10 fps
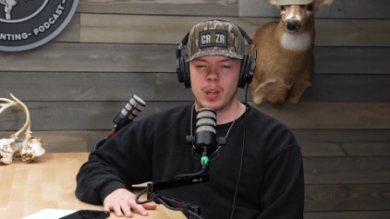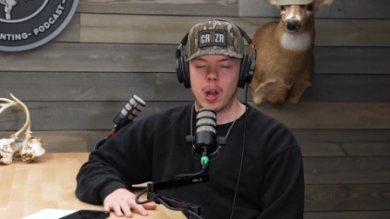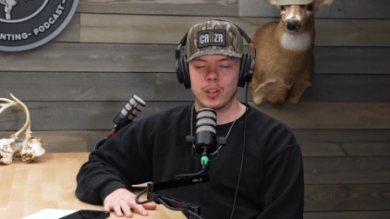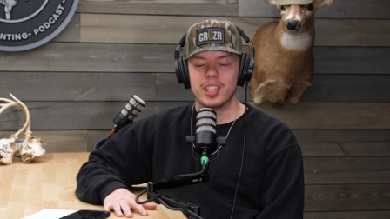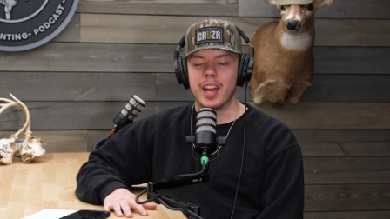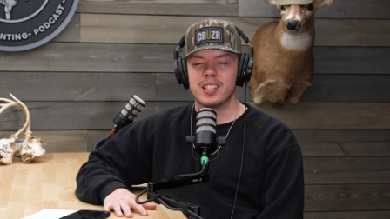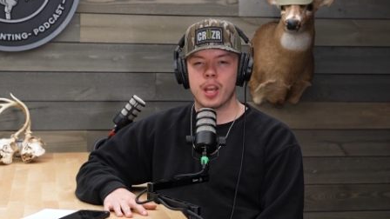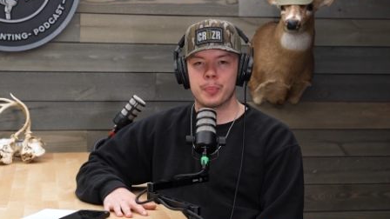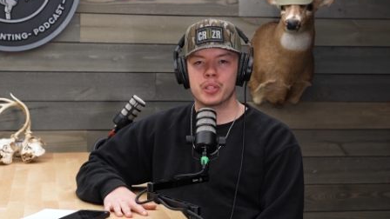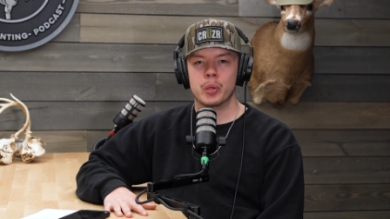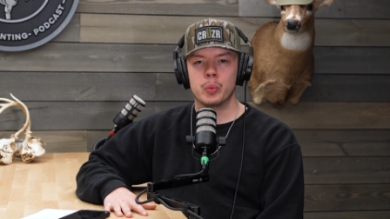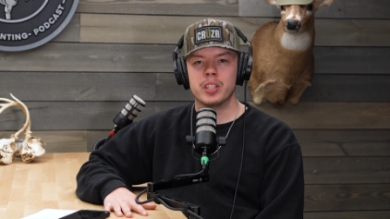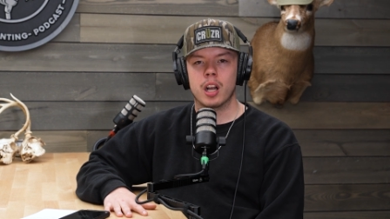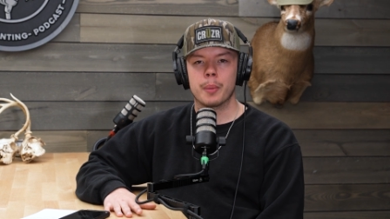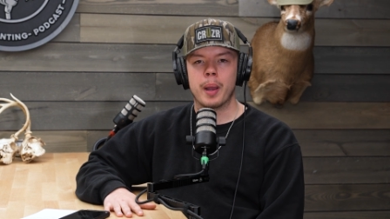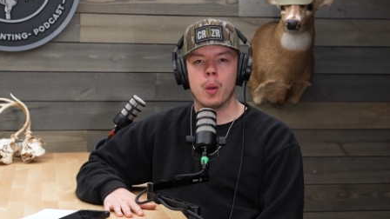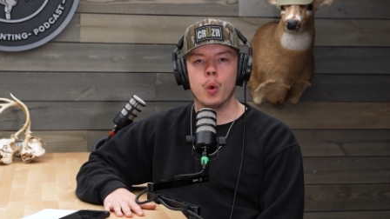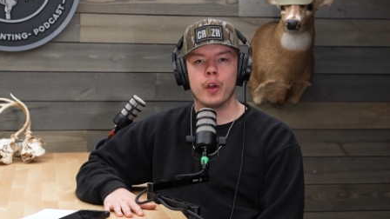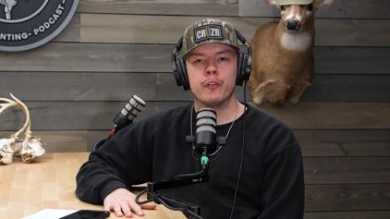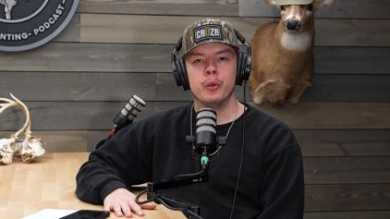On today's episode, we talk about
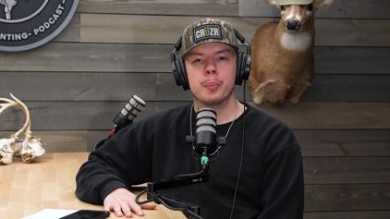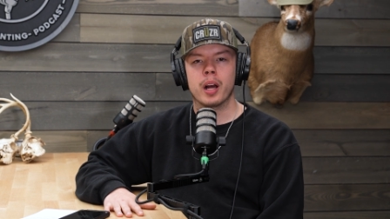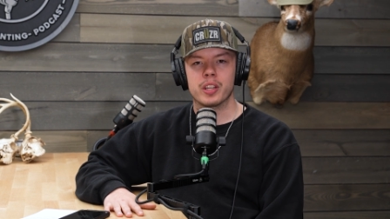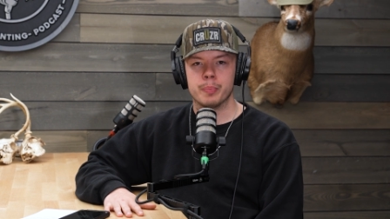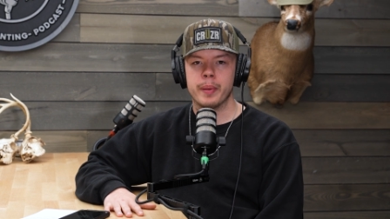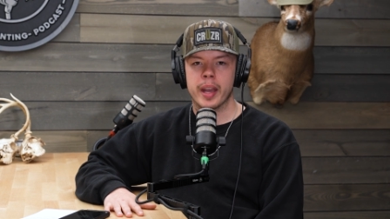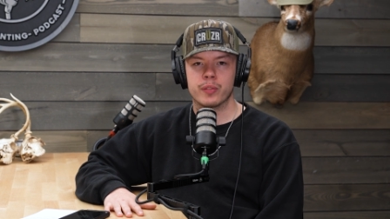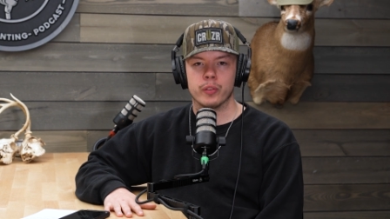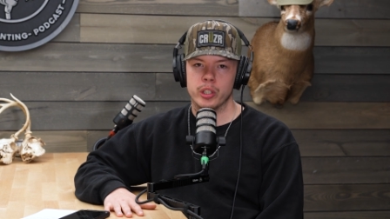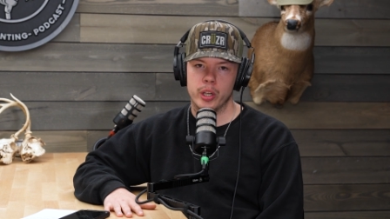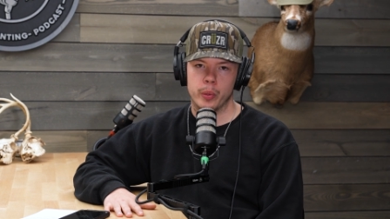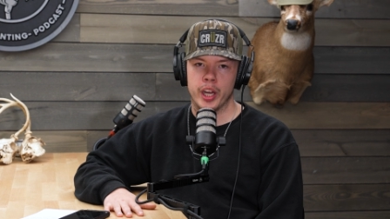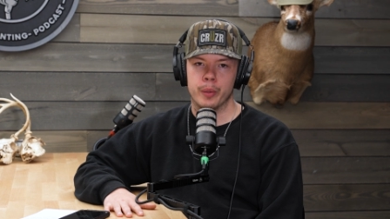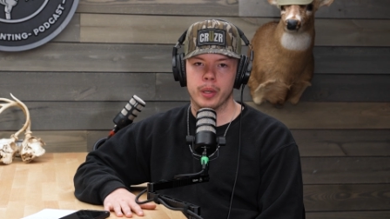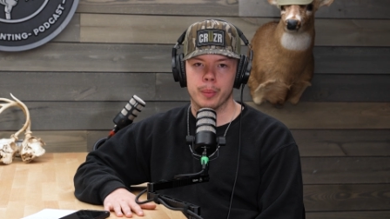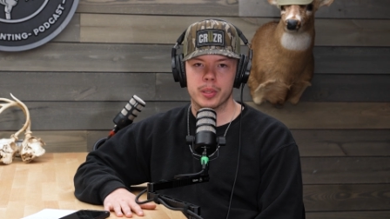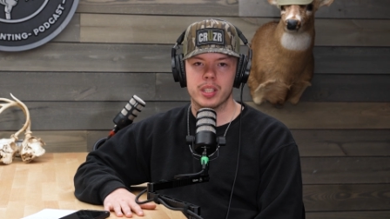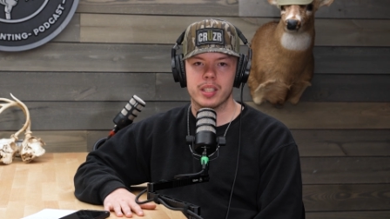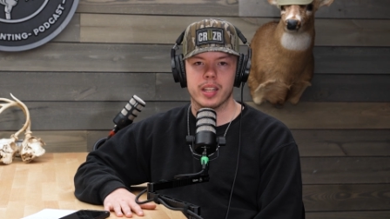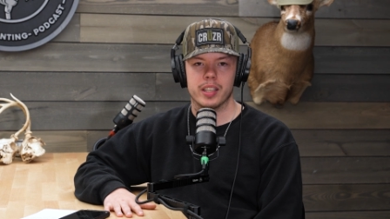what food plot is best for year-round
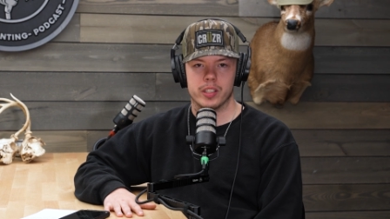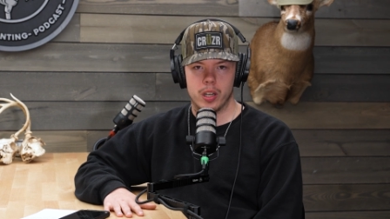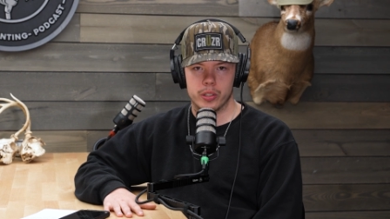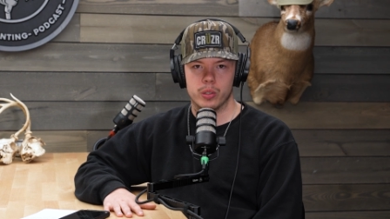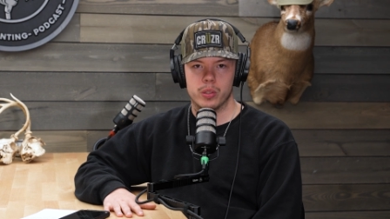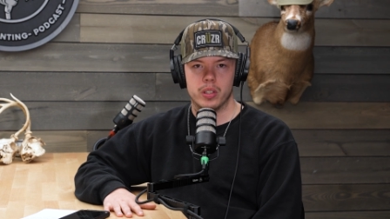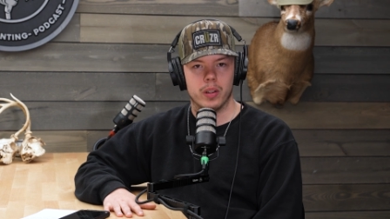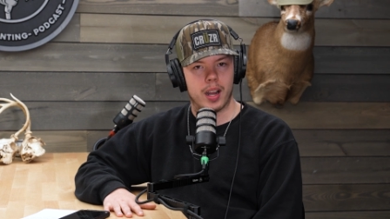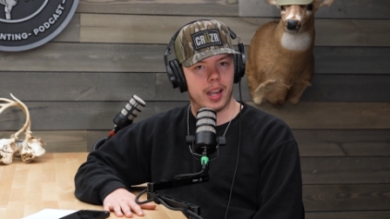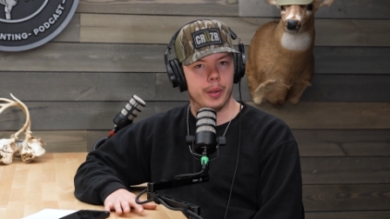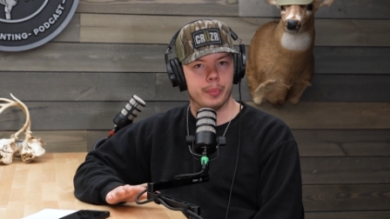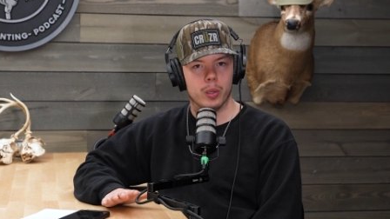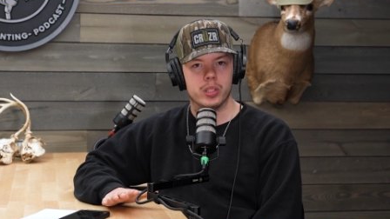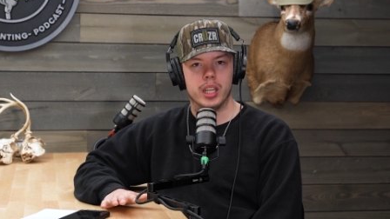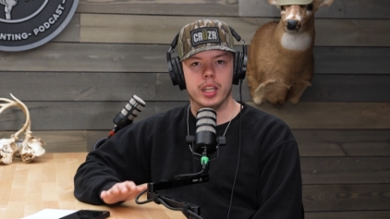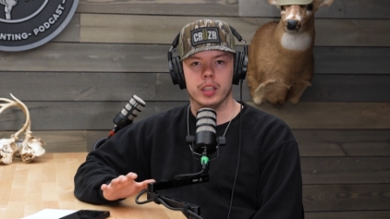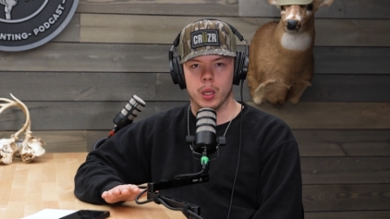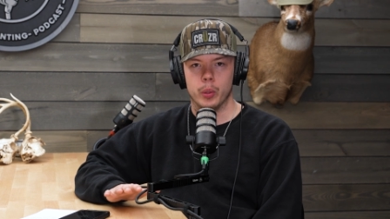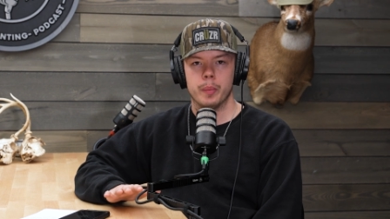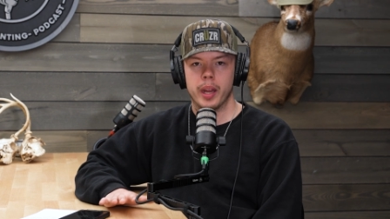purposes that is also still high in protein and
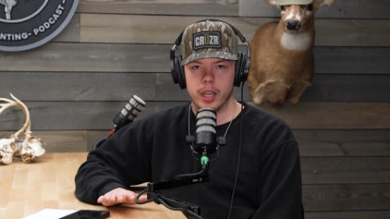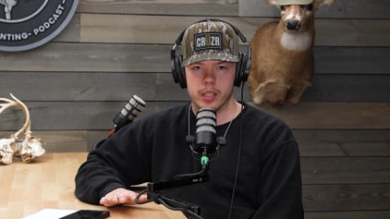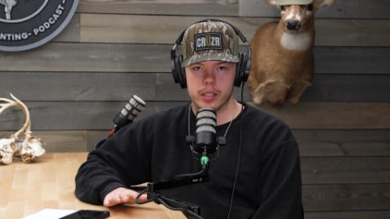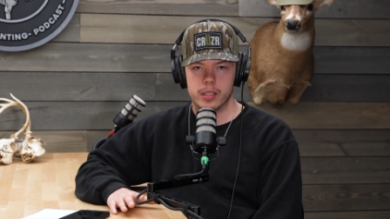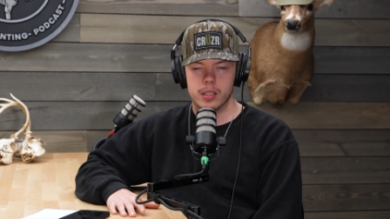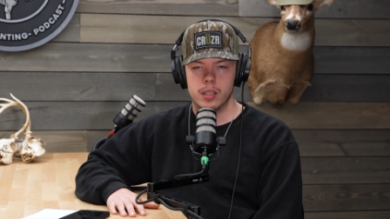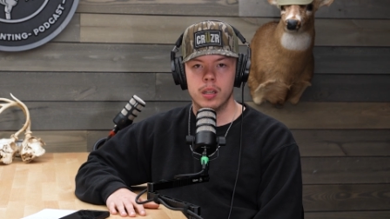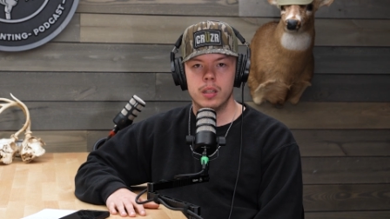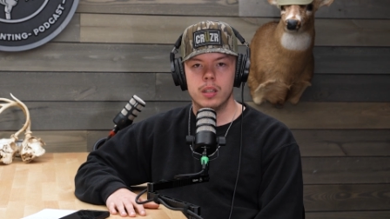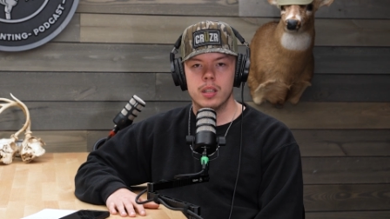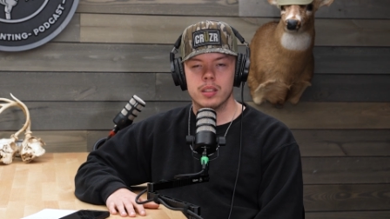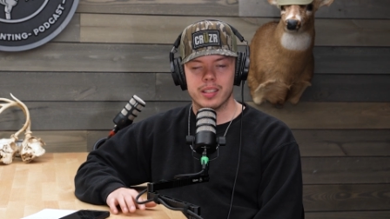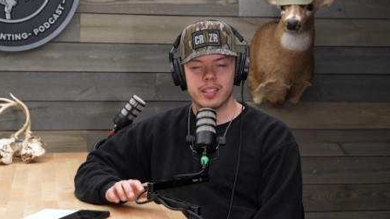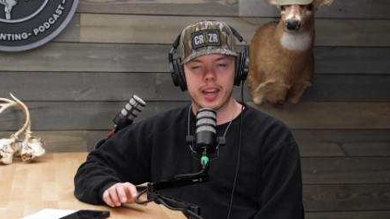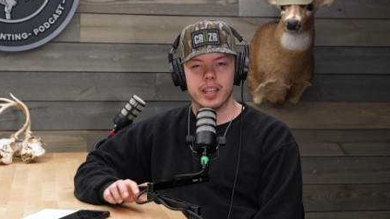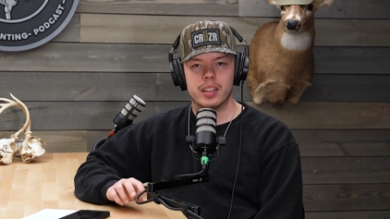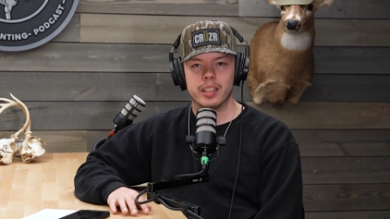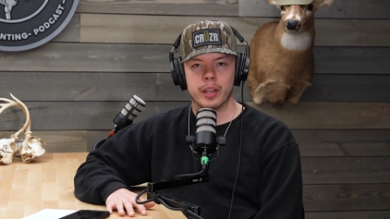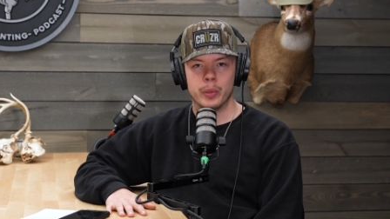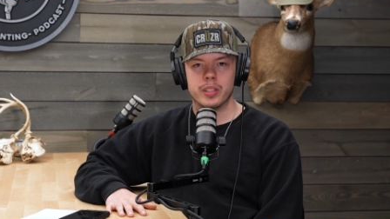low in maintenance. The second thing
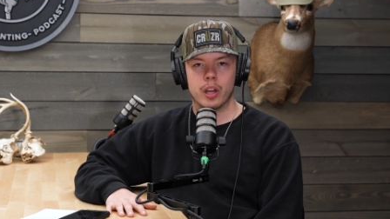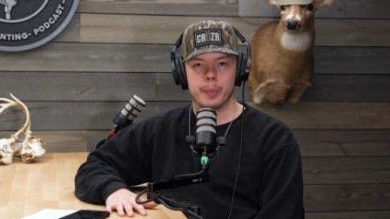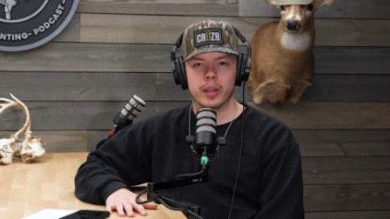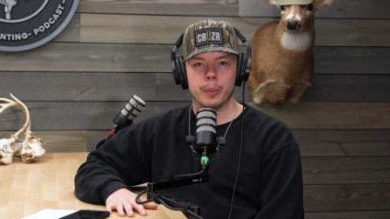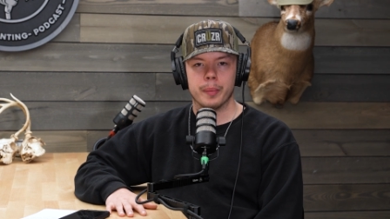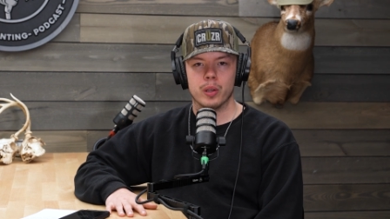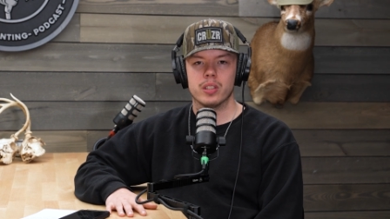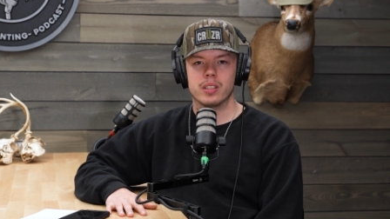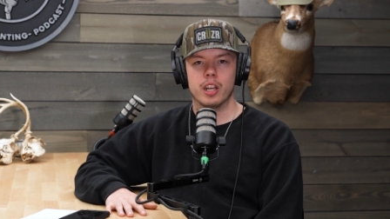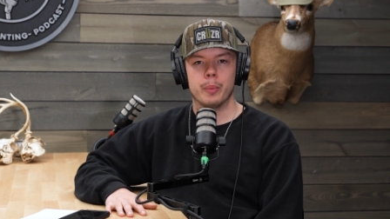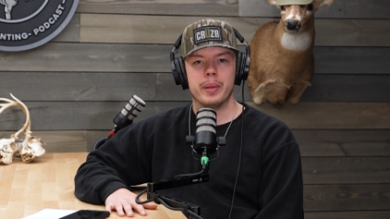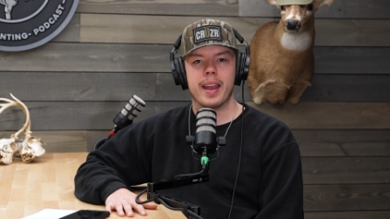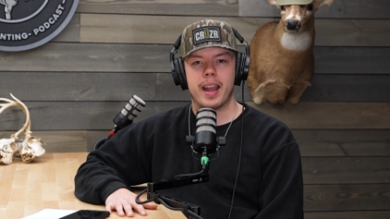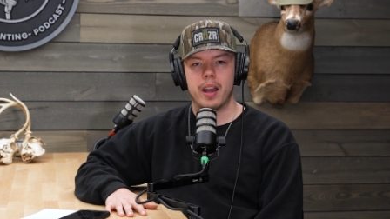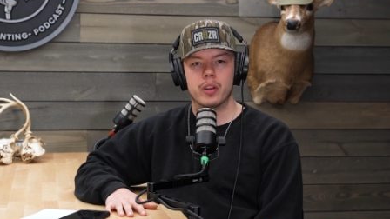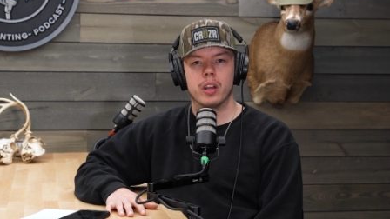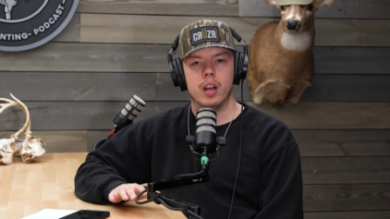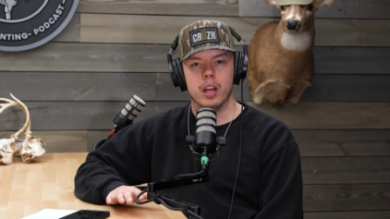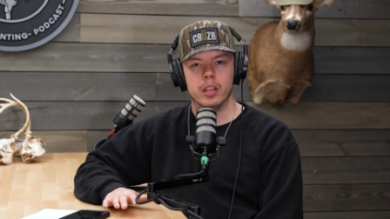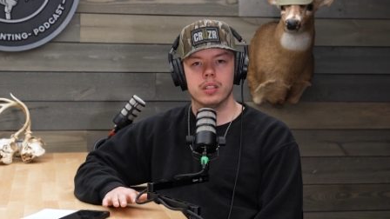that we talk about the most is going to be how to
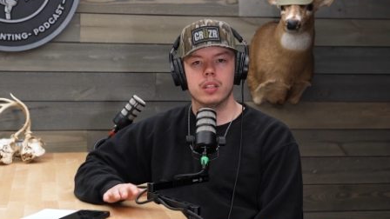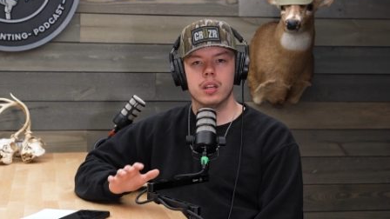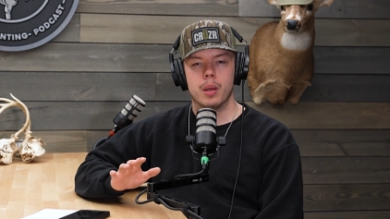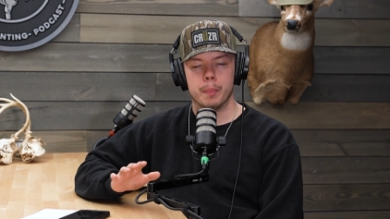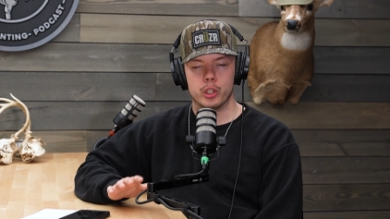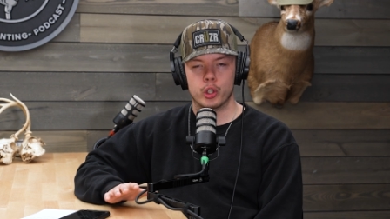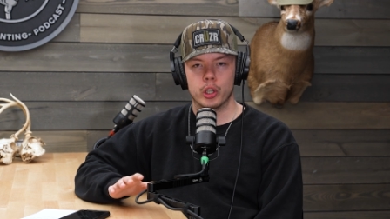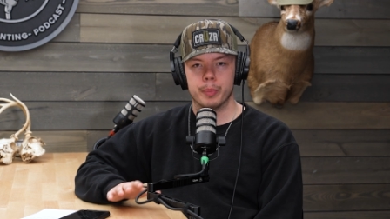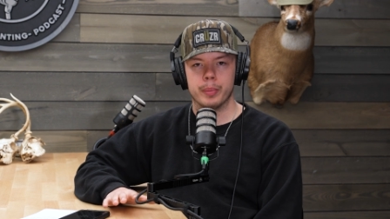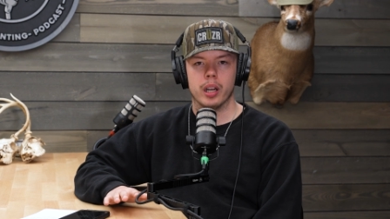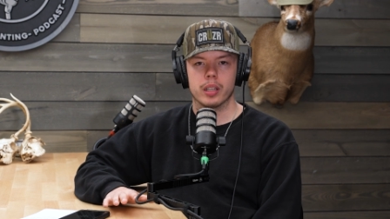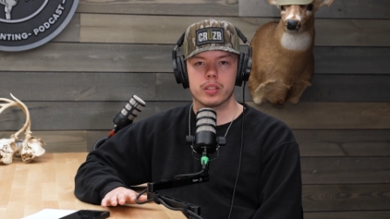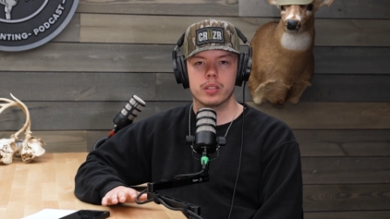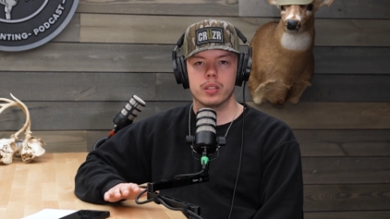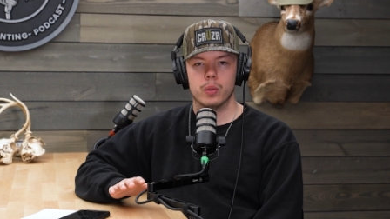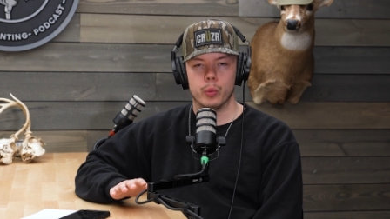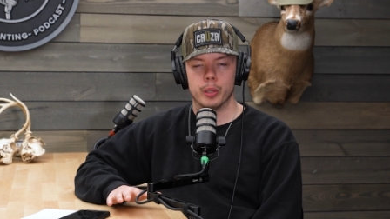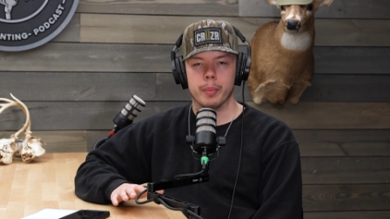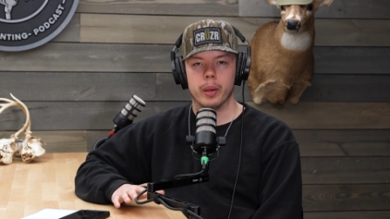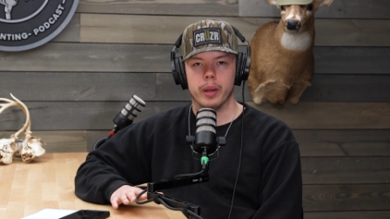hunt mature bucks when you're
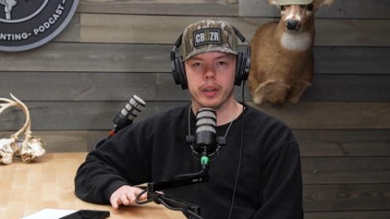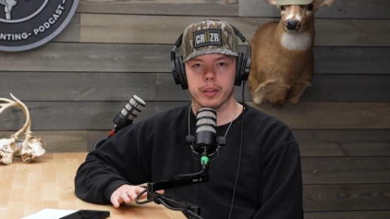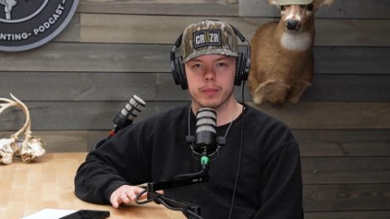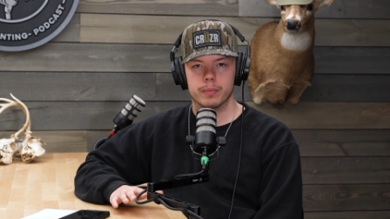bow hunting.